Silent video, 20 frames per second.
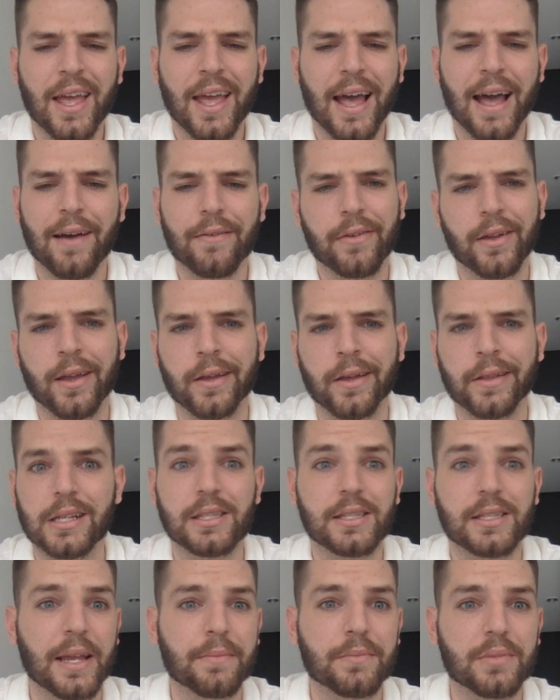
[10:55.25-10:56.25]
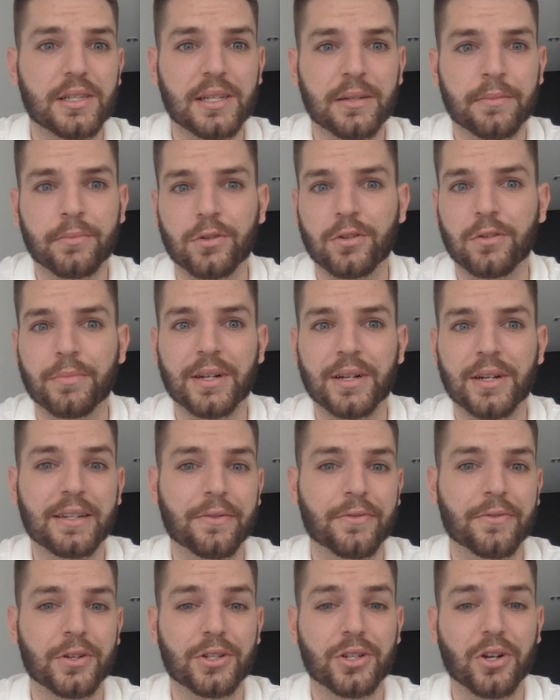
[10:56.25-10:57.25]
having the same symbol but a
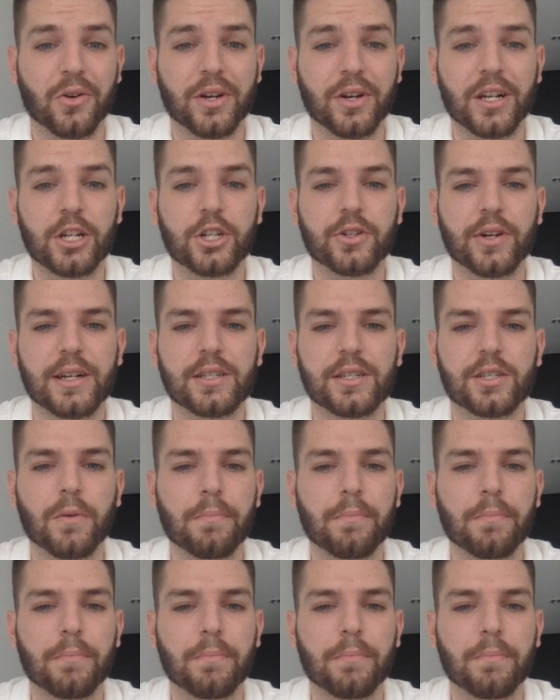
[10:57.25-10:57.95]
different token address.